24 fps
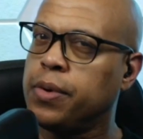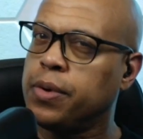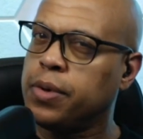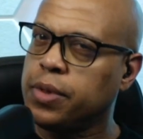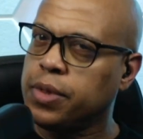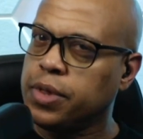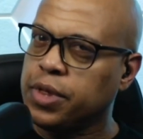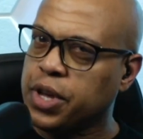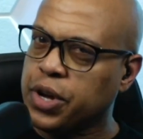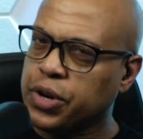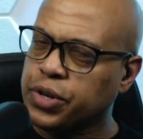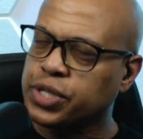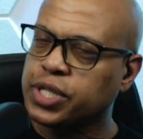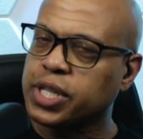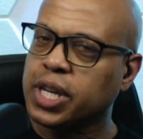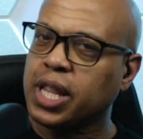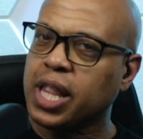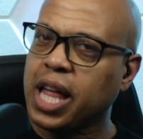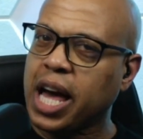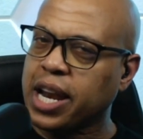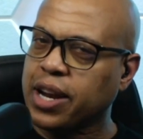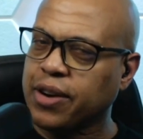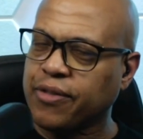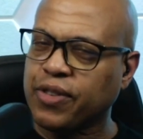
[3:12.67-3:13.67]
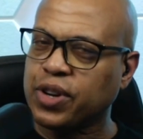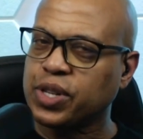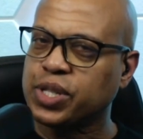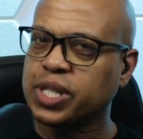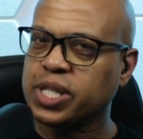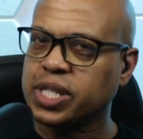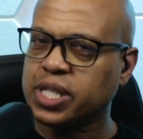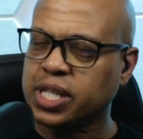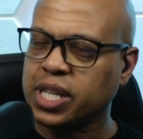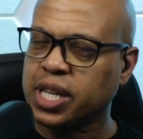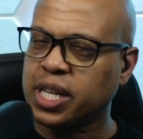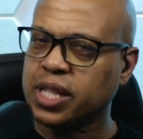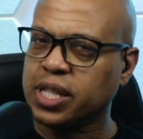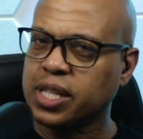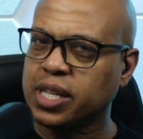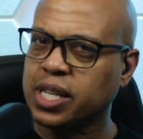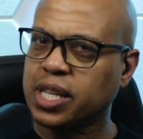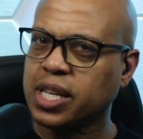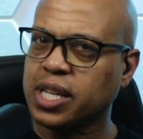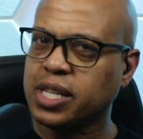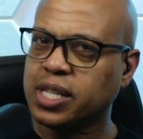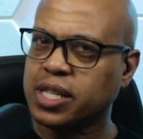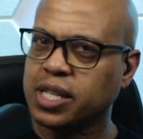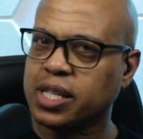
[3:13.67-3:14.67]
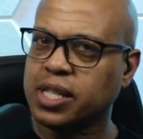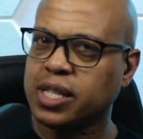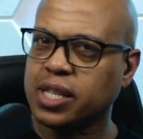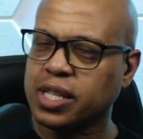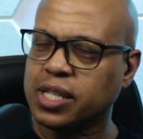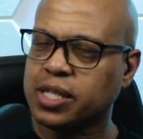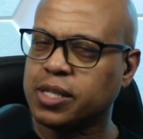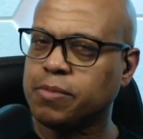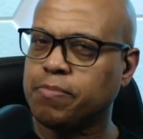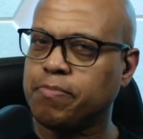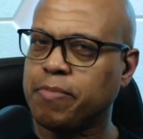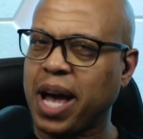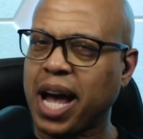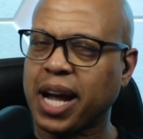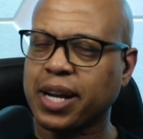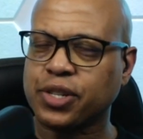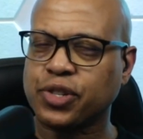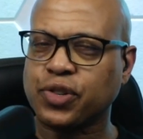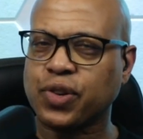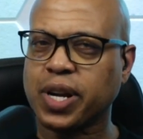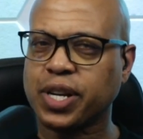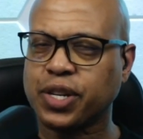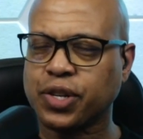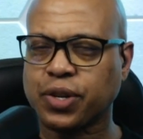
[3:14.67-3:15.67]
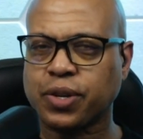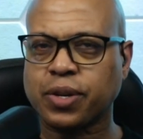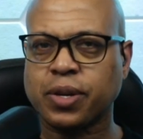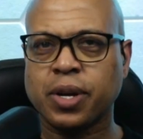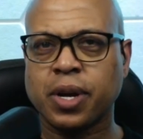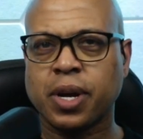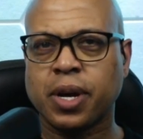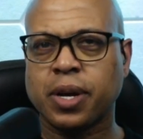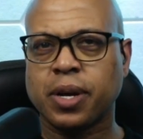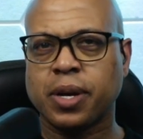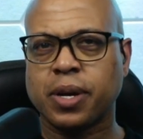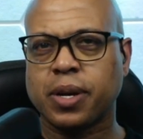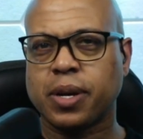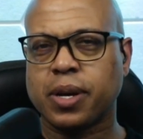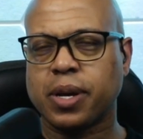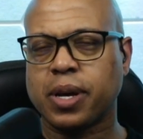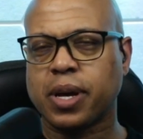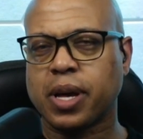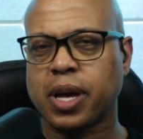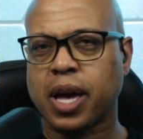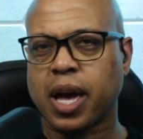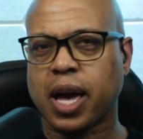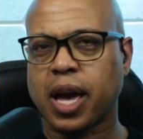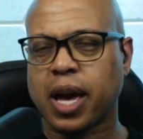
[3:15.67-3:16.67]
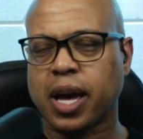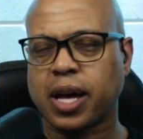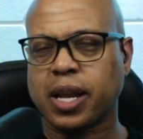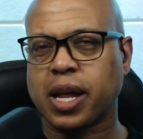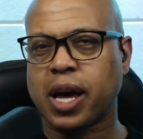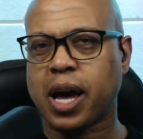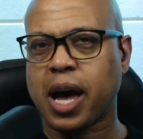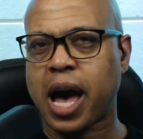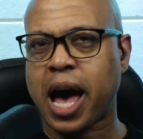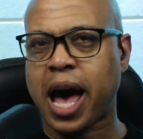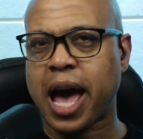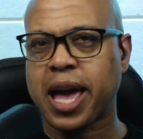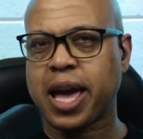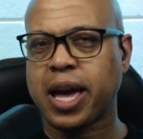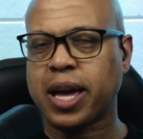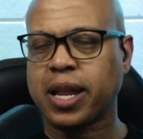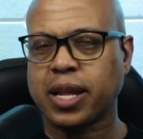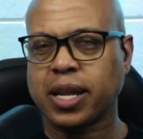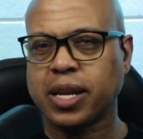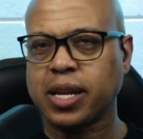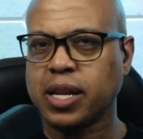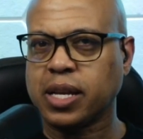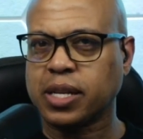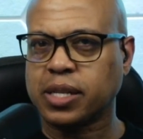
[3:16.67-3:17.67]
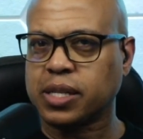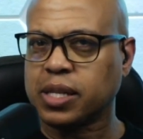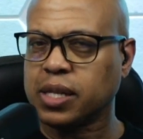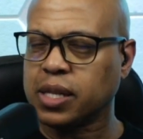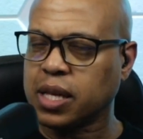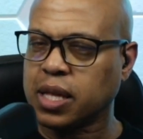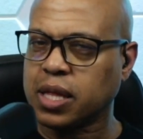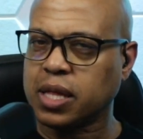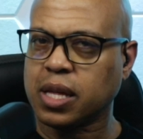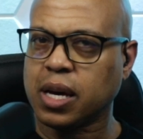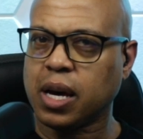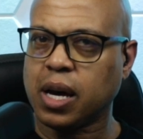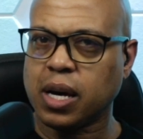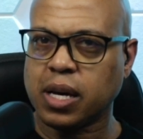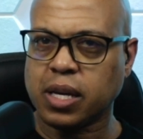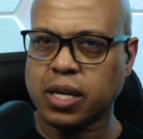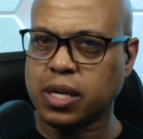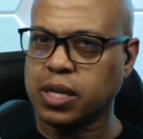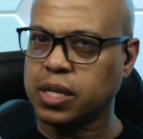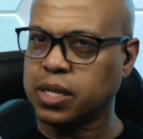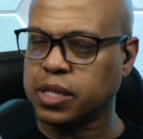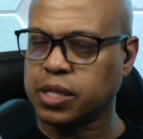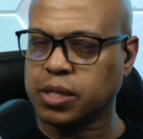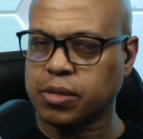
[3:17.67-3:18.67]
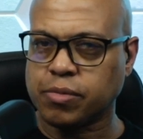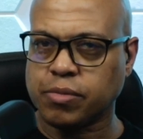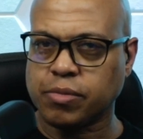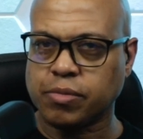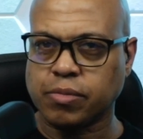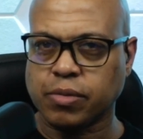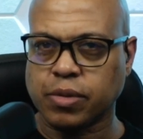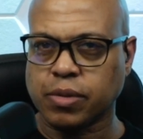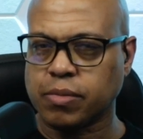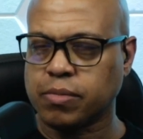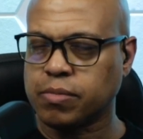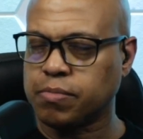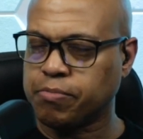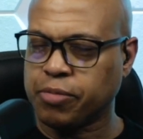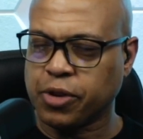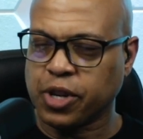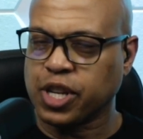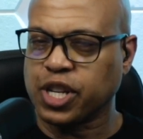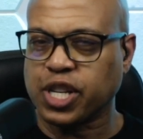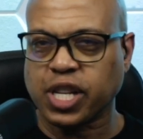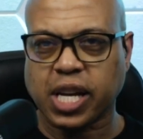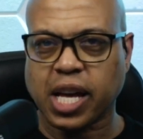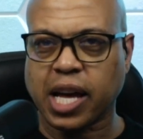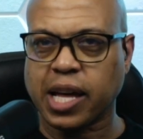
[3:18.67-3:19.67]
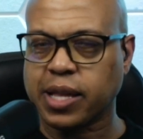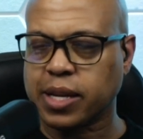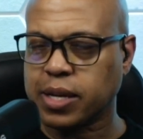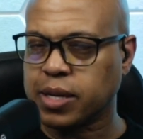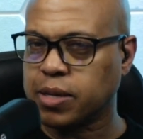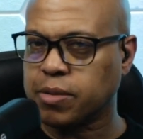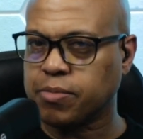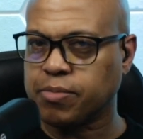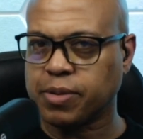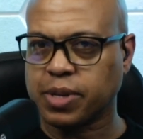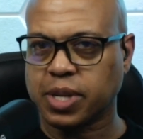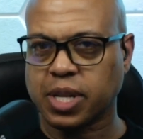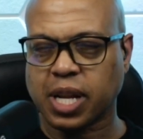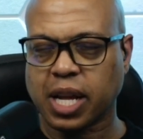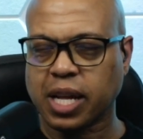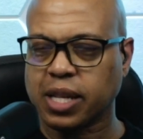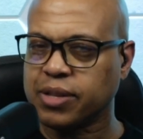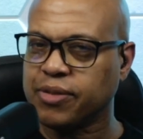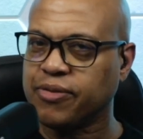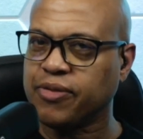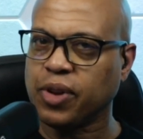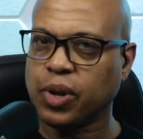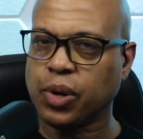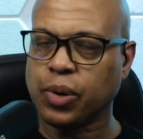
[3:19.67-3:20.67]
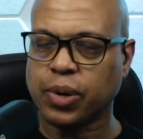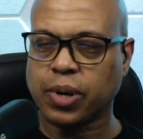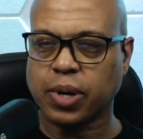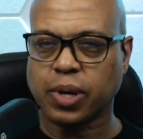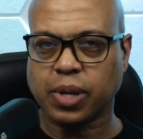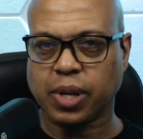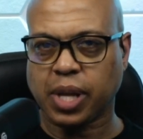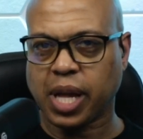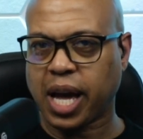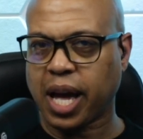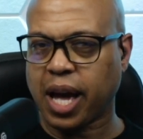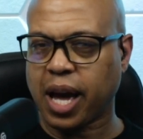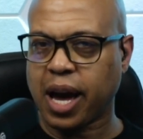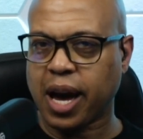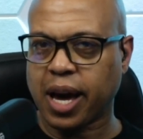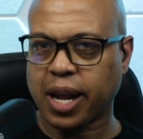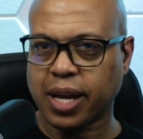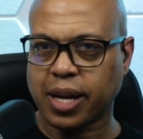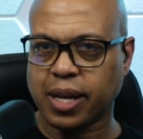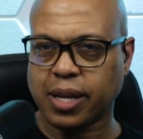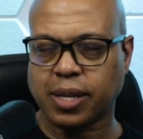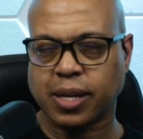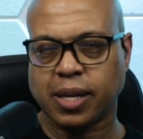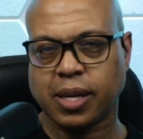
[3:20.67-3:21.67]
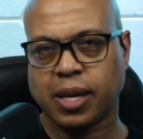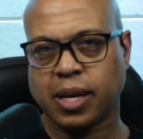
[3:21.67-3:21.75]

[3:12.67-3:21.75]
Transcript: There's a lot of versatility to this back stretcher, and I had initially thought you just put it together, put it on the floor, lay on it